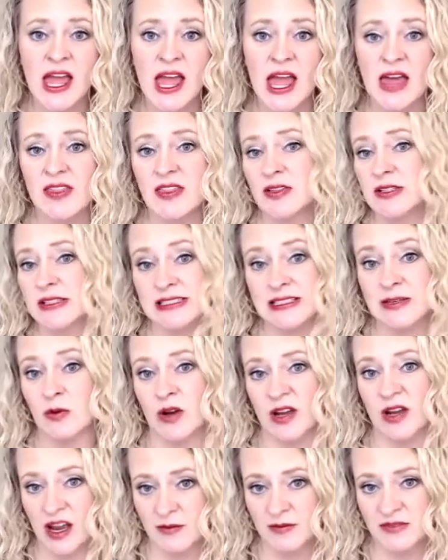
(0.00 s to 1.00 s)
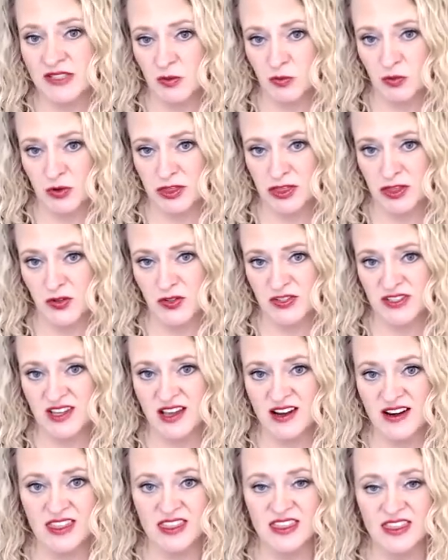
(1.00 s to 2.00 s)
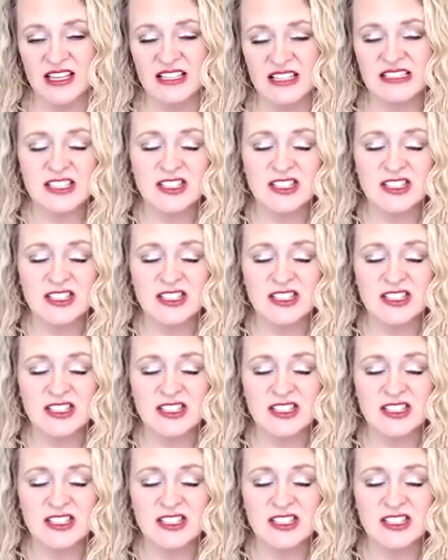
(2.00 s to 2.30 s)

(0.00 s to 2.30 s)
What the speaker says: and then see what comes up with those kind of things.